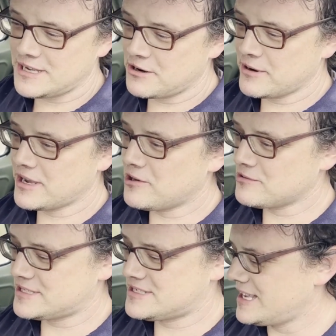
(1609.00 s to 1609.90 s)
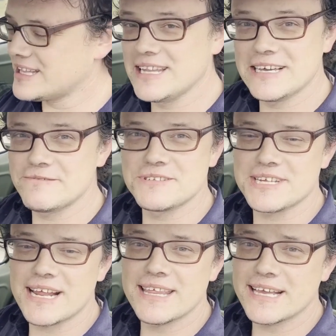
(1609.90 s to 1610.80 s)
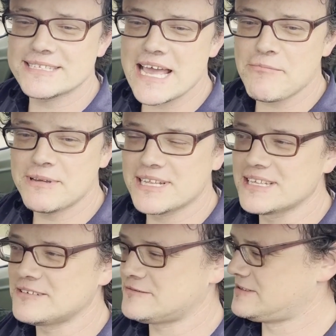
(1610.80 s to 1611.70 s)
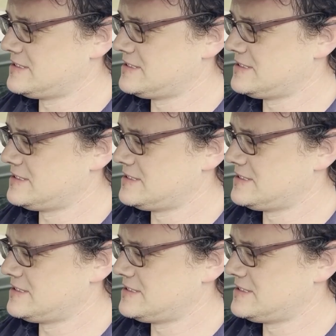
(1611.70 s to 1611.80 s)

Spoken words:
Here we go. It lives, and I think it's happy to live.